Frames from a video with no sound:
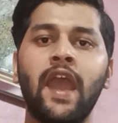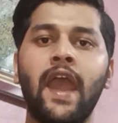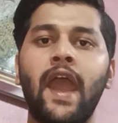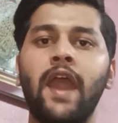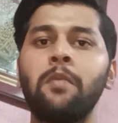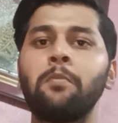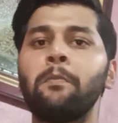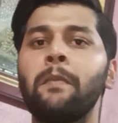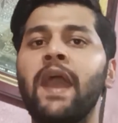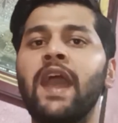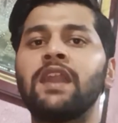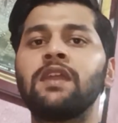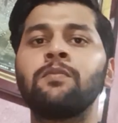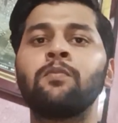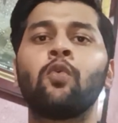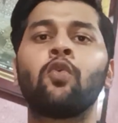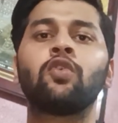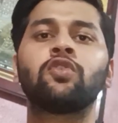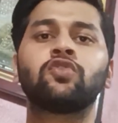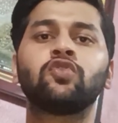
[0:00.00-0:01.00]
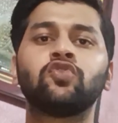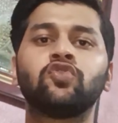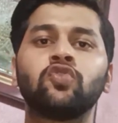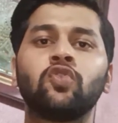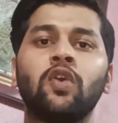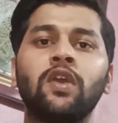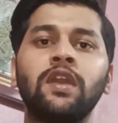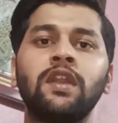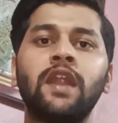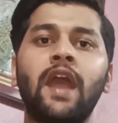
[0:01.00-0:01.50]
And many more to
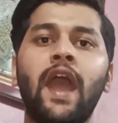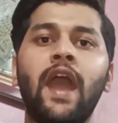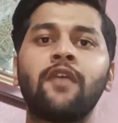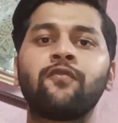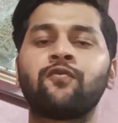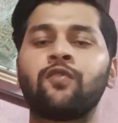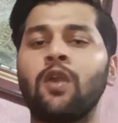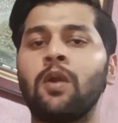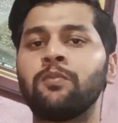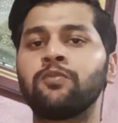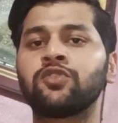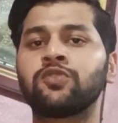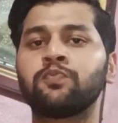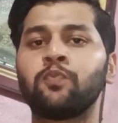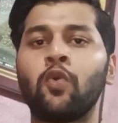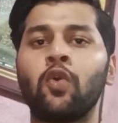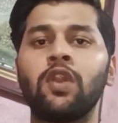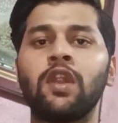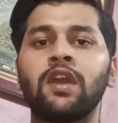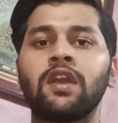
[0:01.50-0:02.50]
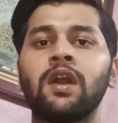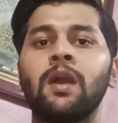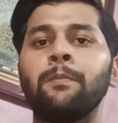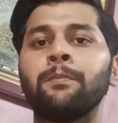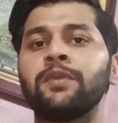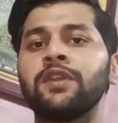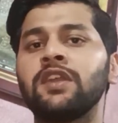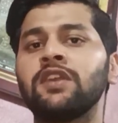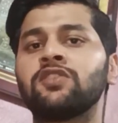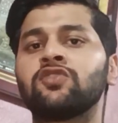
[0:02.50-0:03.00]
join, from smaller
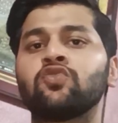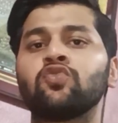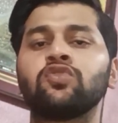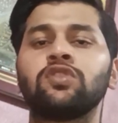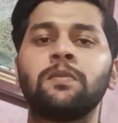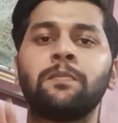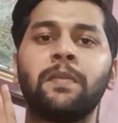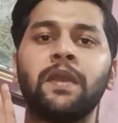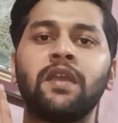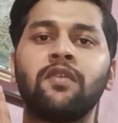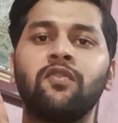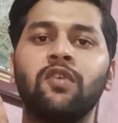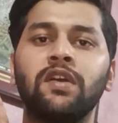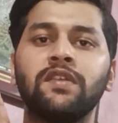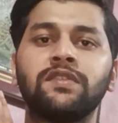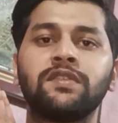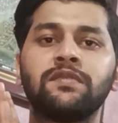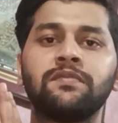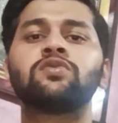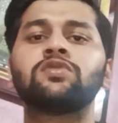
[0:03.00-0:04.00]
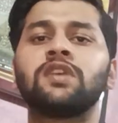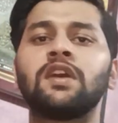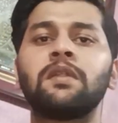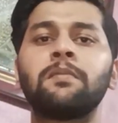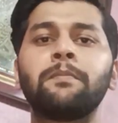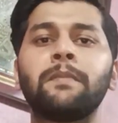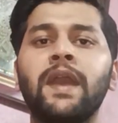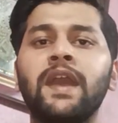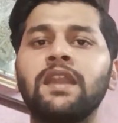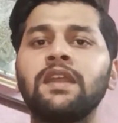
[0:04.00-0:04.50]
companies to the big ones.
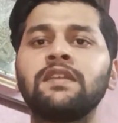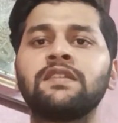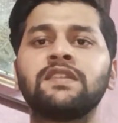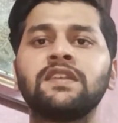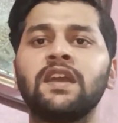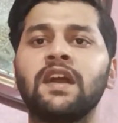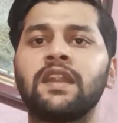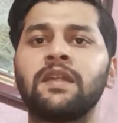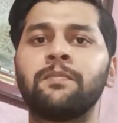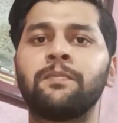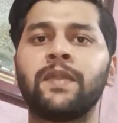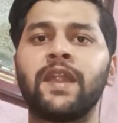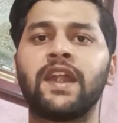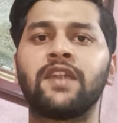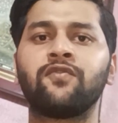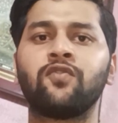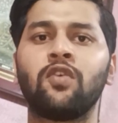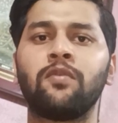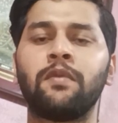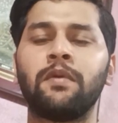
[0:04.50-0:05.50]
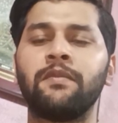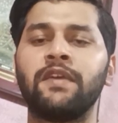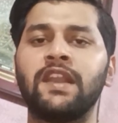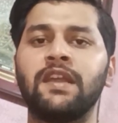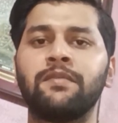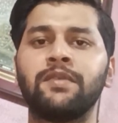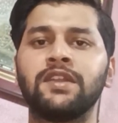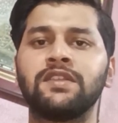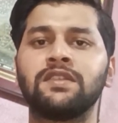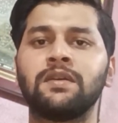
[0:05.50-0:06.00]
There are many C R M platforms
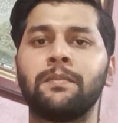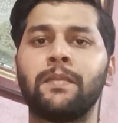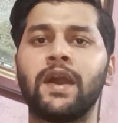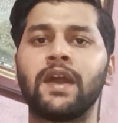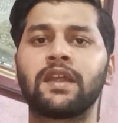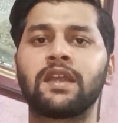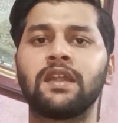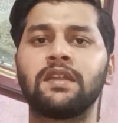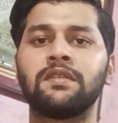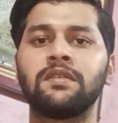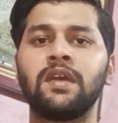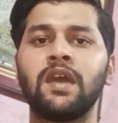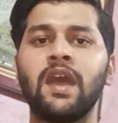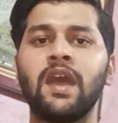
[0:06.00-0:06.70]
available in the market,